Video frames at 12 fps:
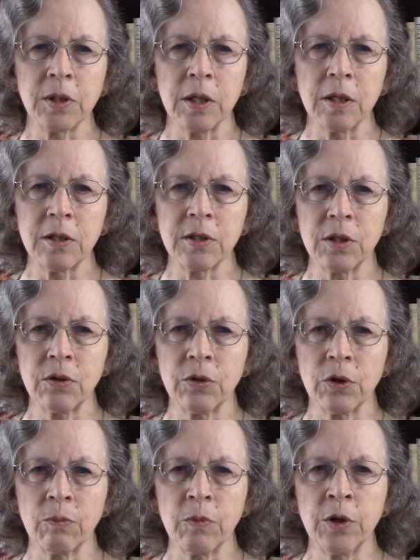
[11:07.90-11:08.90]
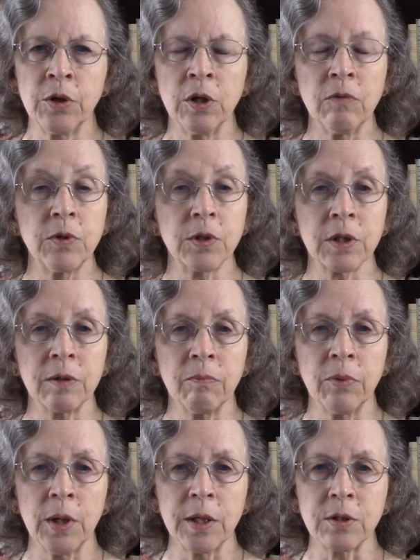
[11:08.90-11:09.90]
tunnel syndrome, the nerve is
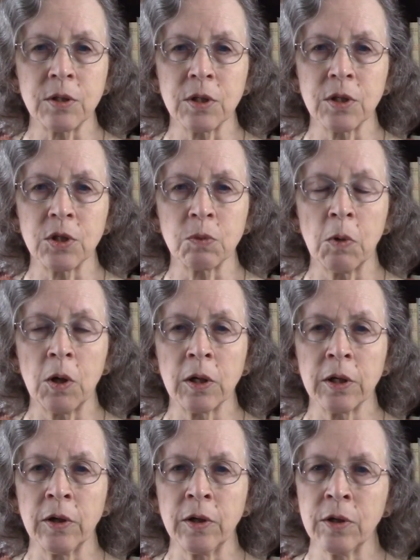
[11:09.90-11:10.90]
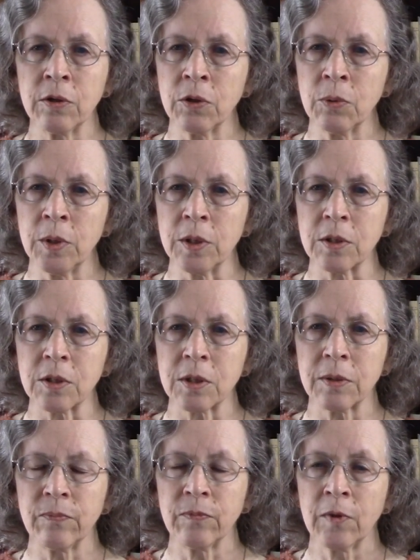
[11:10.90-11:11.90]
compressed in a small area at the wrist.
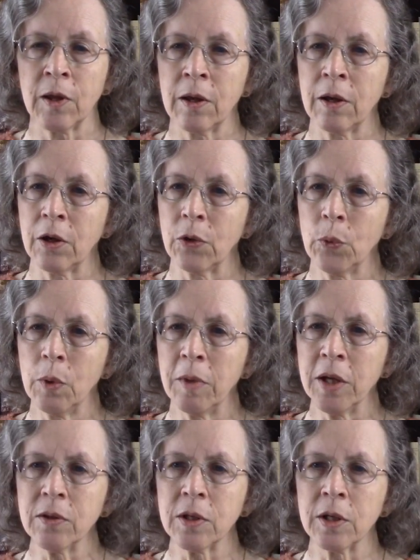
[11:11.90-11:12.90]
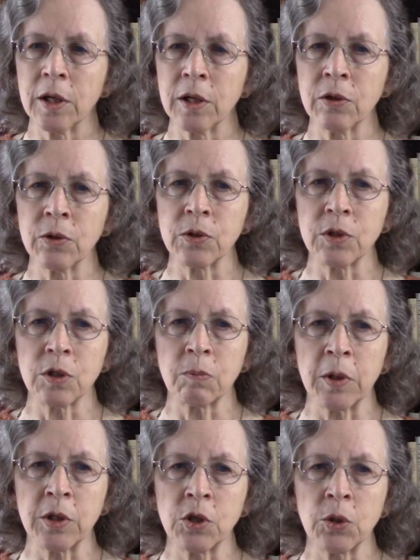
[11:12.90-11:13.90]
We make the diagnosis
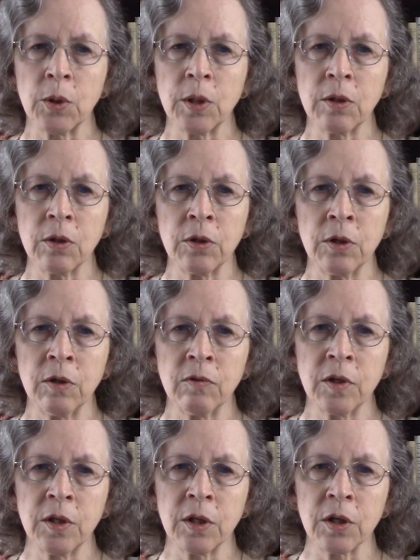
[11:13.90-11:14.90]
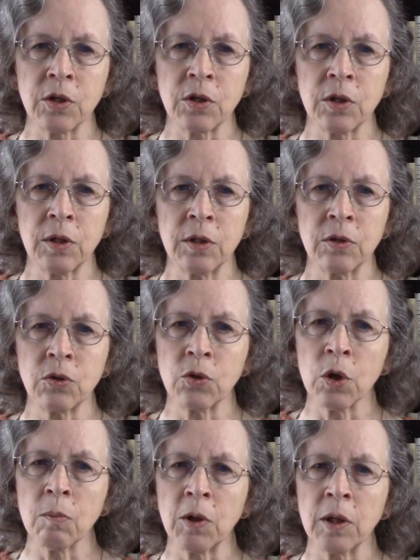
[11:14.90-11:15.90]
by showing that the nerve conduction is
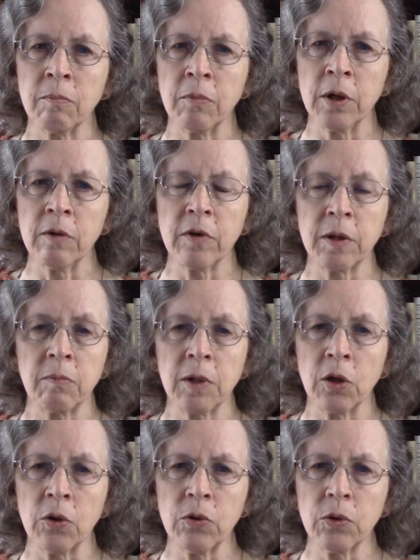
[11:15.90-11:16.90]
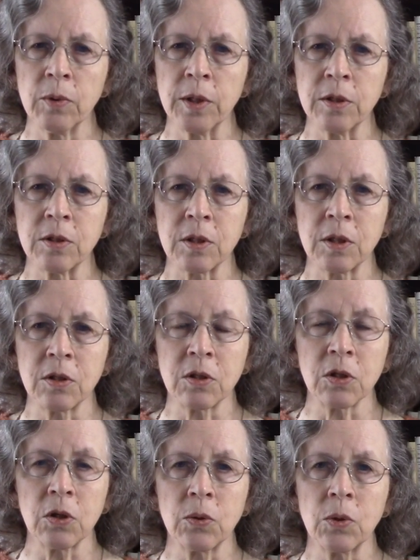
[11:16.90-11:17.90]
normal above and below the wrist and
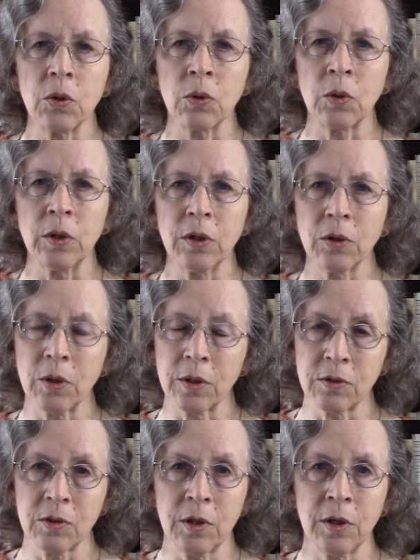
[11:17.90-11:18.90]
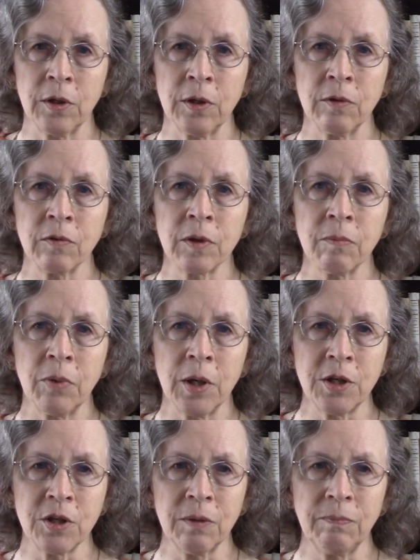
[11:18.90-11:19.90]
slowed only across the area of
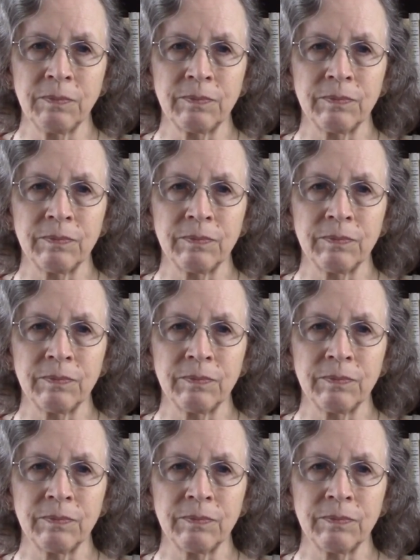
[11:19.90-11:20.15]
compression.